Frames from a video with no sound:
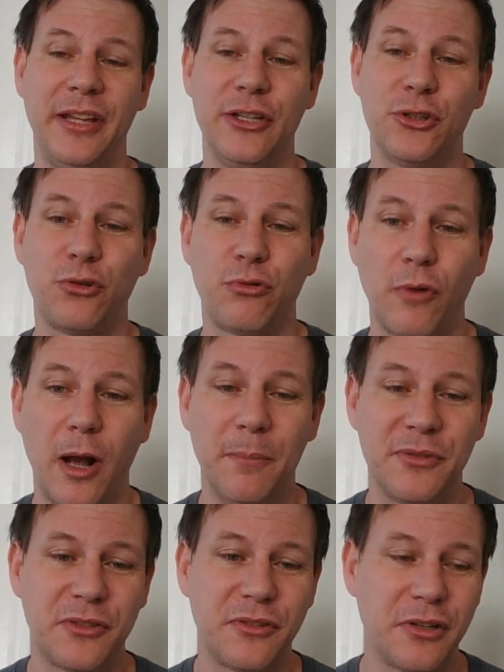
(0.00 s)

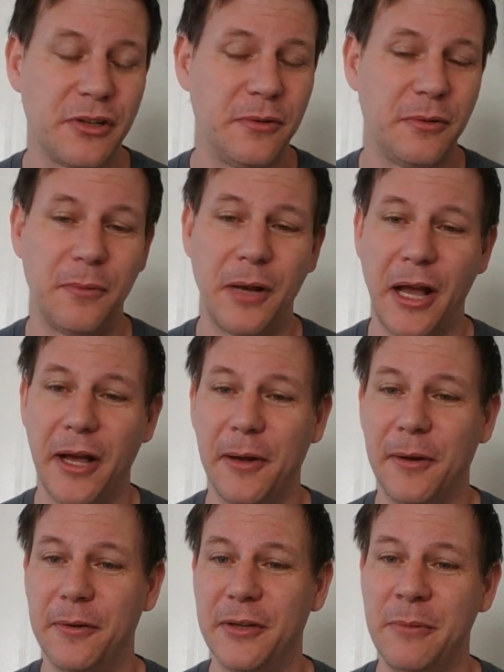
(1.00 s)
Trump's
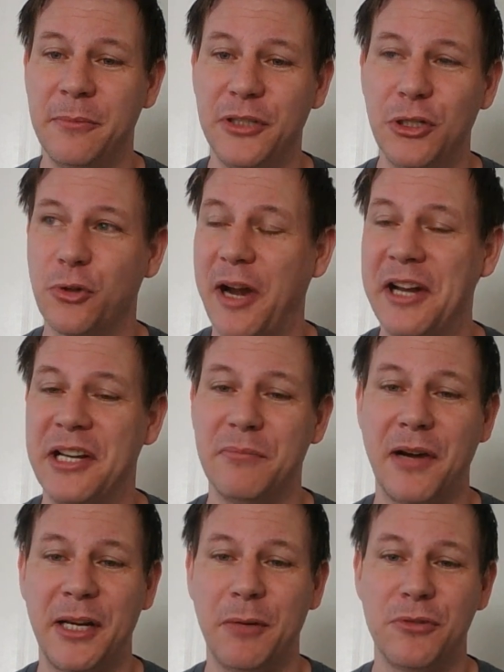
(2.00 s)
Ukrainian
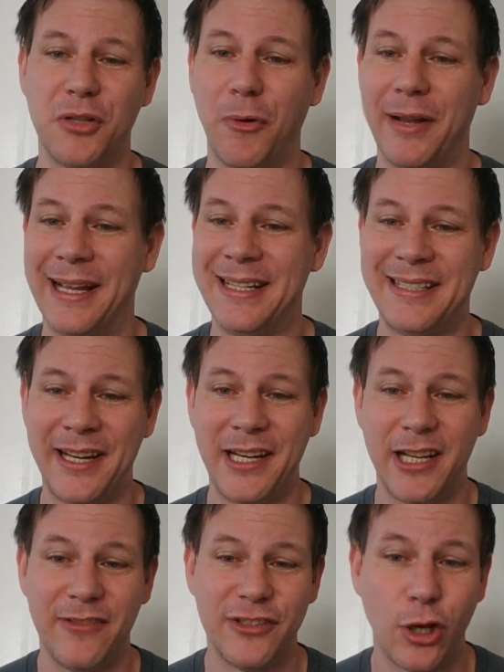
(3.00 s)
money was going into
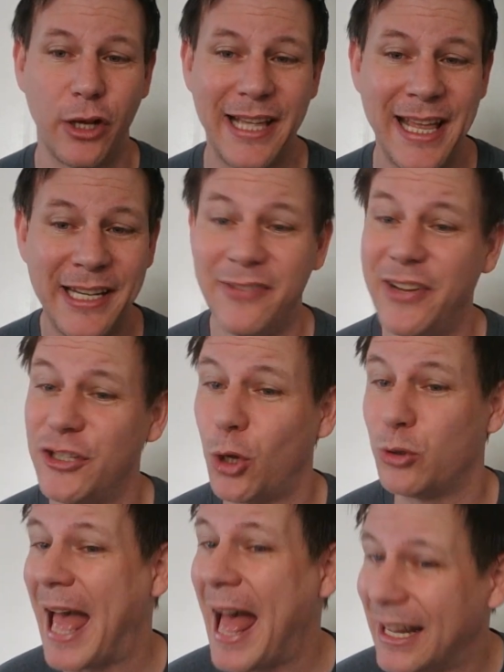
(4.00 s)
any of his
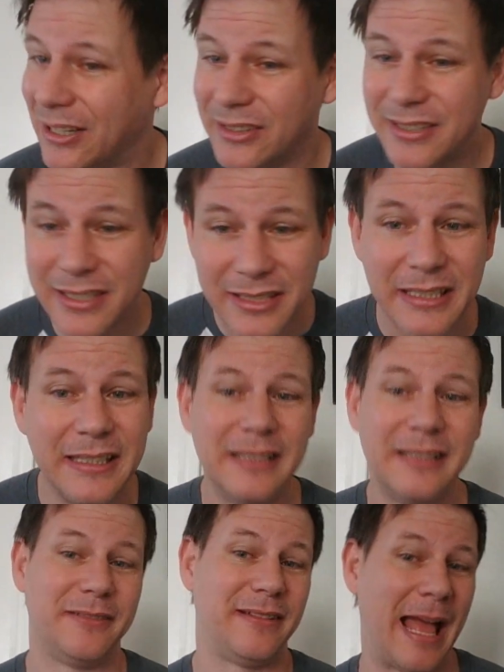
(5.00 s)
hotels.
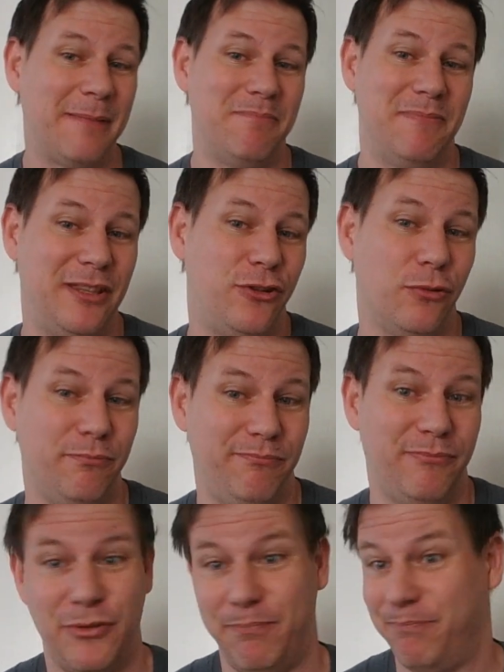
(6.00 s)
I
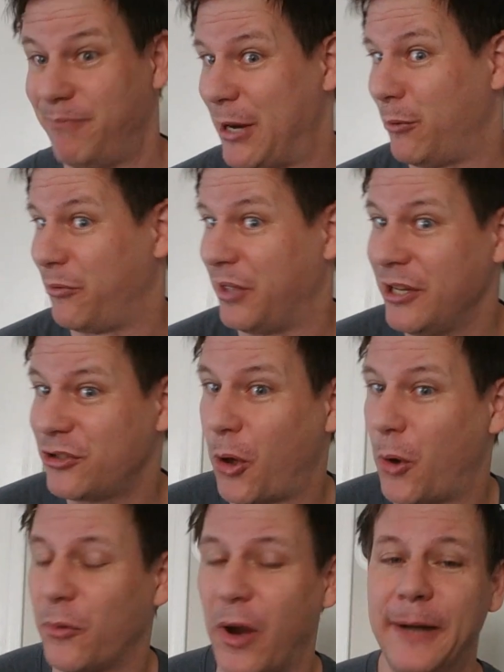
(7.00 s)
don't think
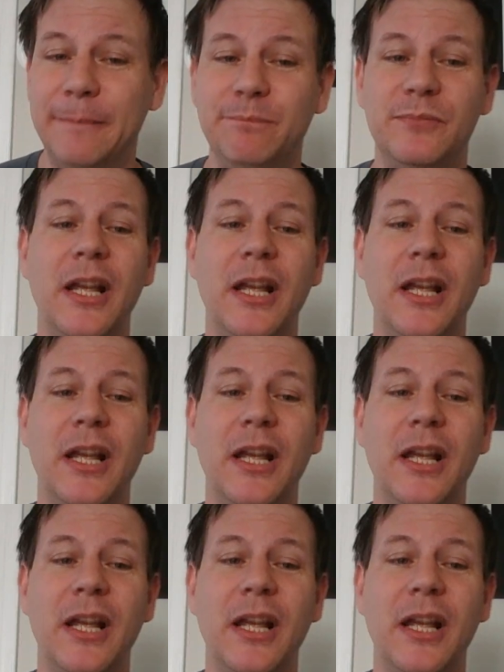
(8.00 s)
so, right?